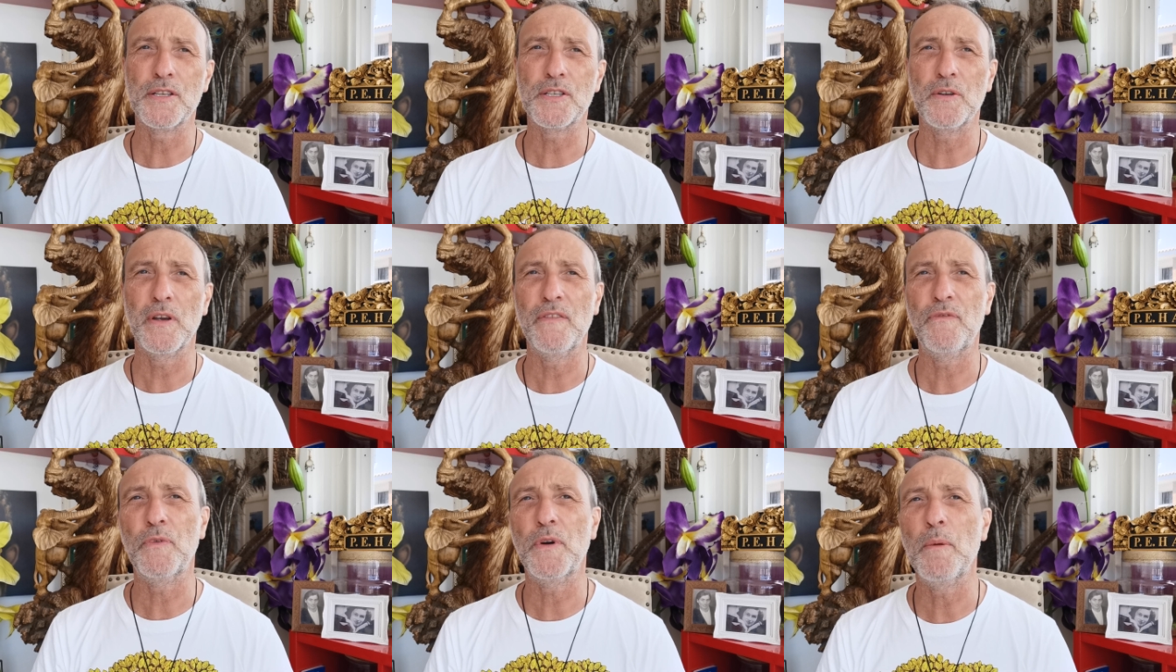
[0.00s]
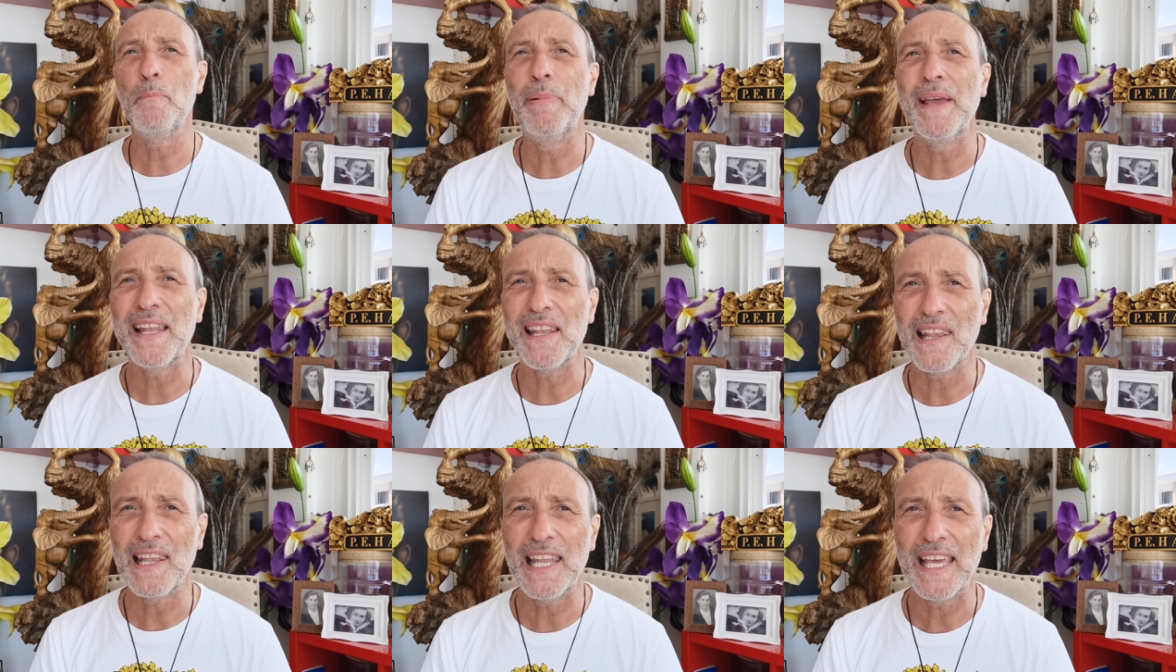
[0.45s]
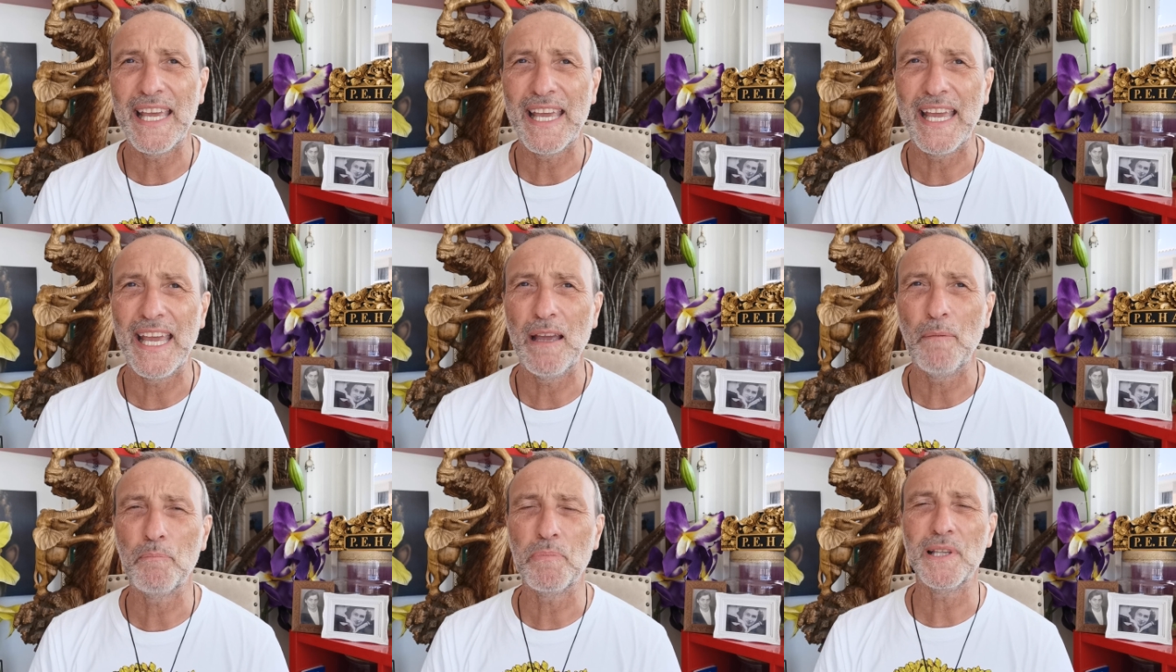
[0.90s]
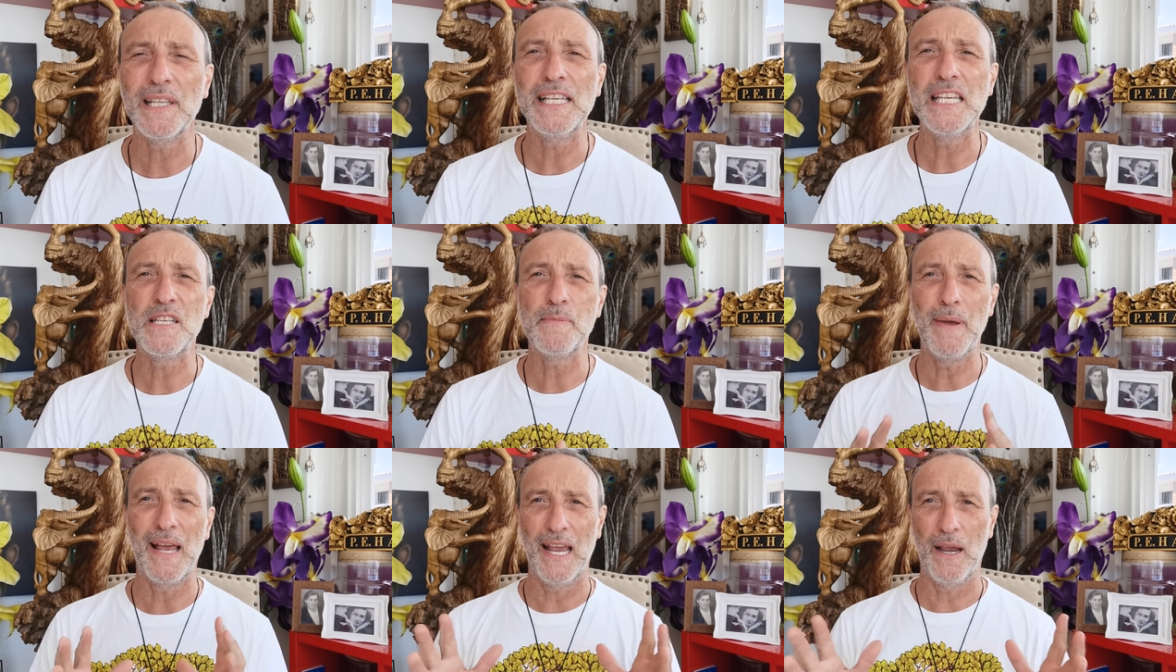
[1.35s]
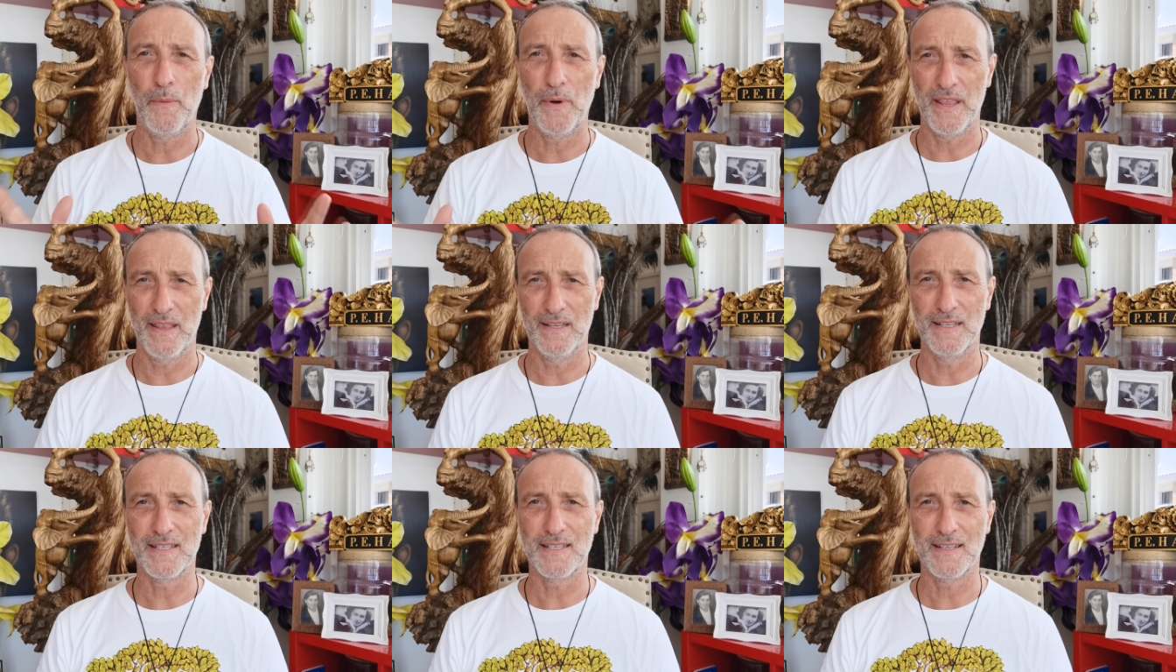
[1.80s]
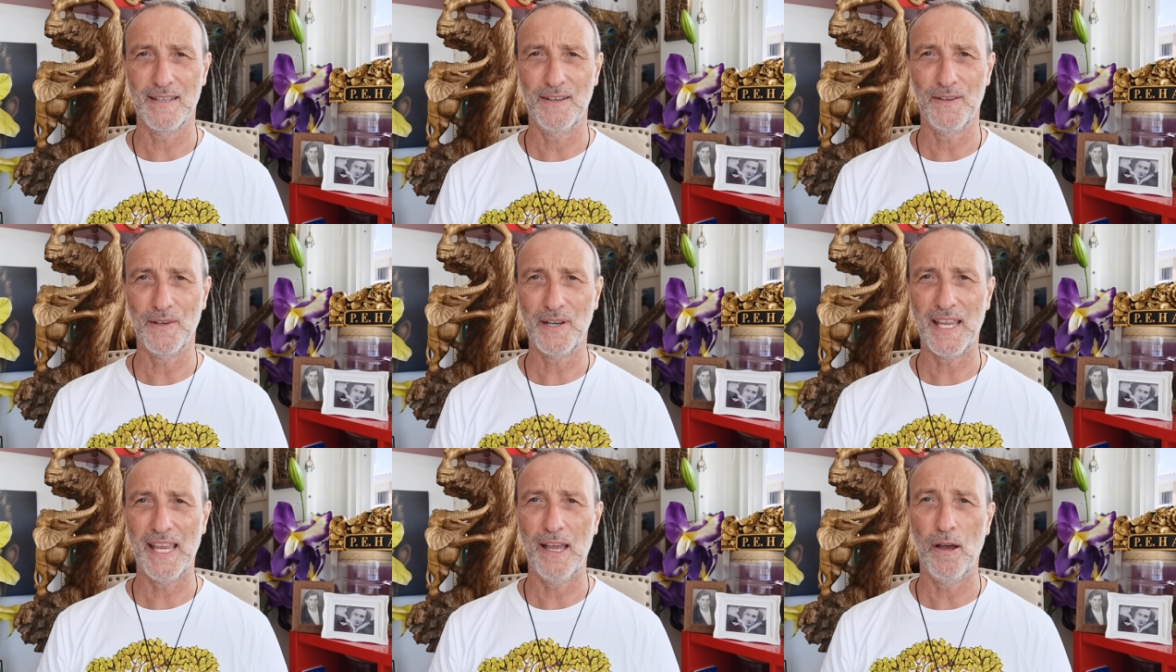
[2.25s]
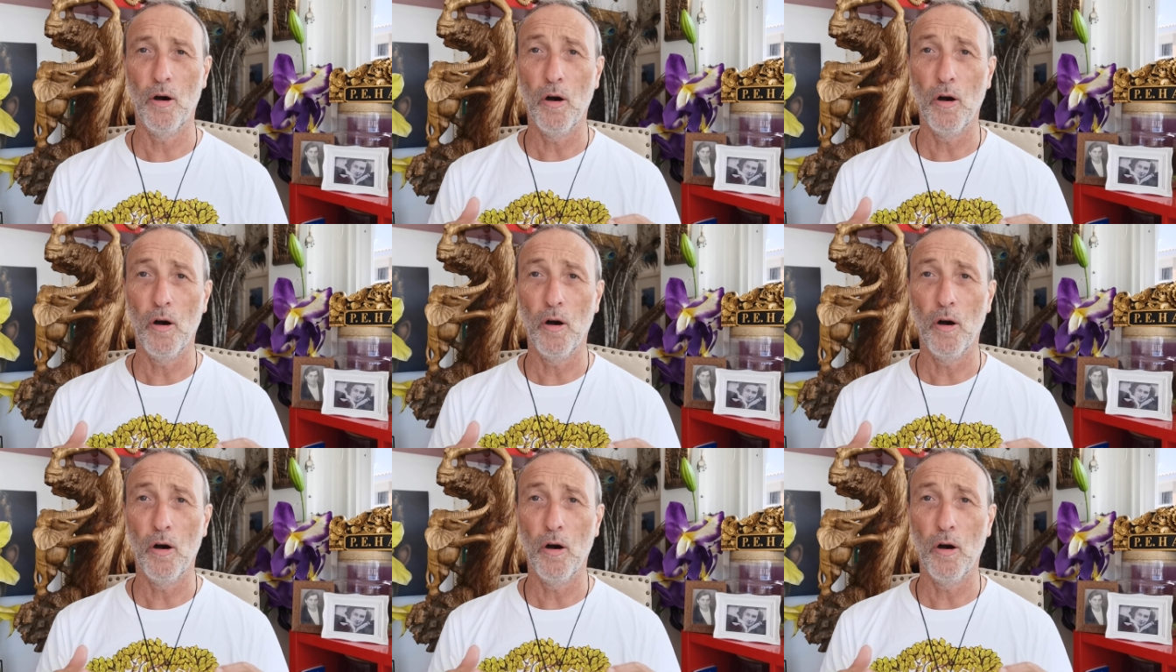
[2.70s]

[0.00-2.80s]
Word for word: So if we're a bit late, please bear with us, okay?